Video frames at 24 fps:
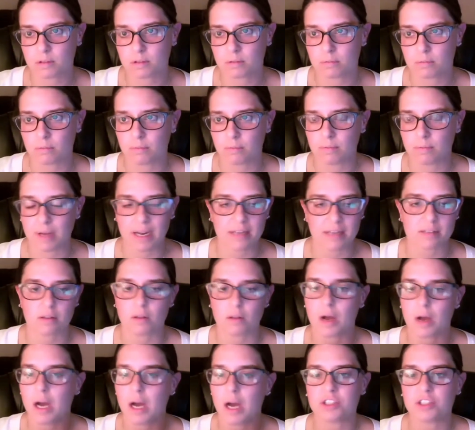that has a
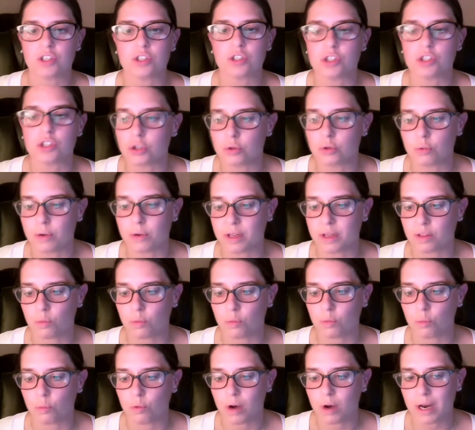lot to do with
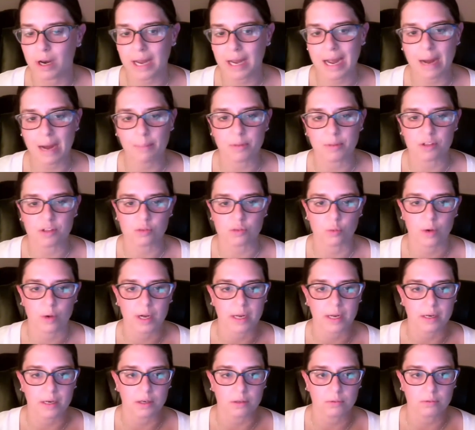what happens
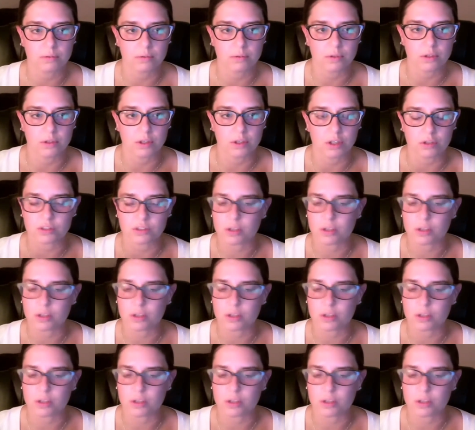when someone